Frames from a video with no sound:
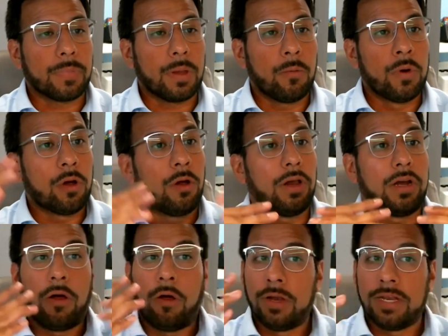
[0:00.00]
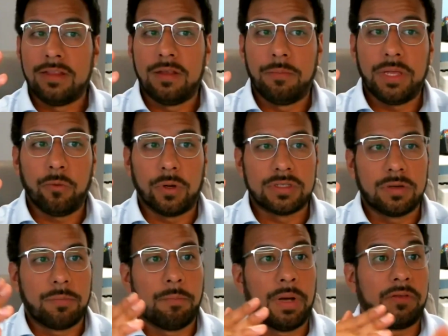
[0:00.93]
we call it only
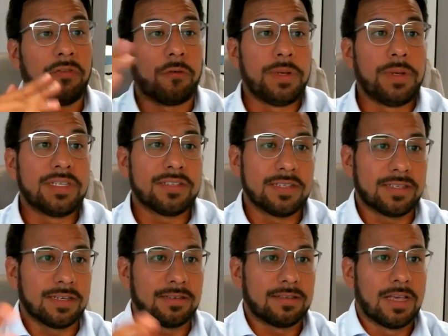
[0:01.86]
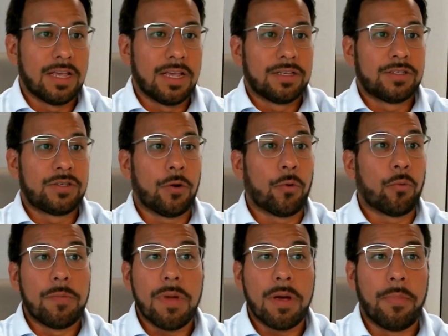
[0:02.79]
individuals, but for businesses. So
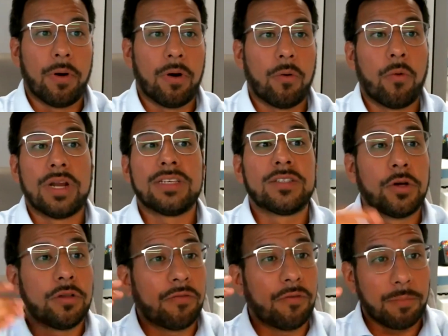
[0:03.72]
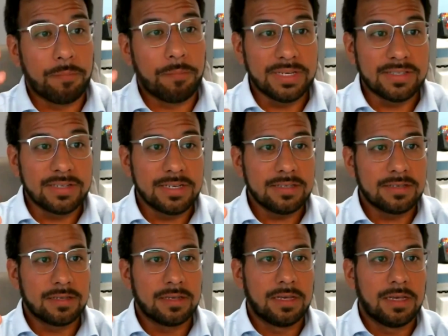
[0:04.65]
remember, what is good for a
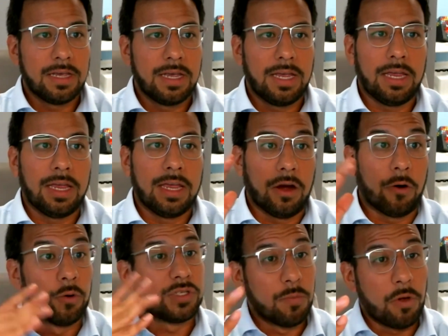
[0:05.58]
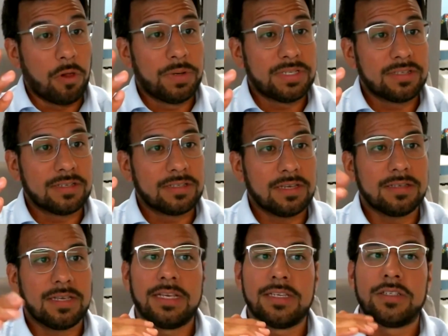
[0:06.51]
business or small
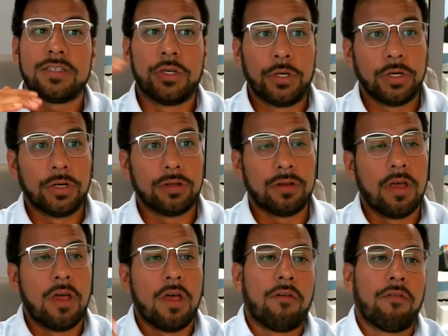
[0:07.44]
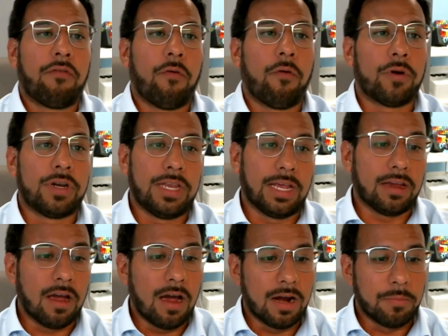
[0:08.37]
businesses is good for the
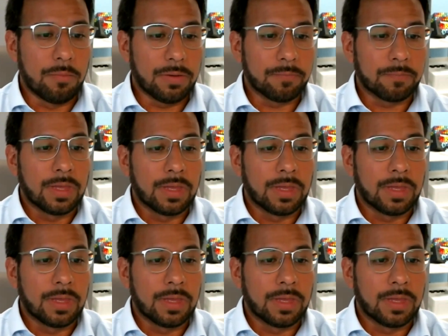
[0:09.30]
economy.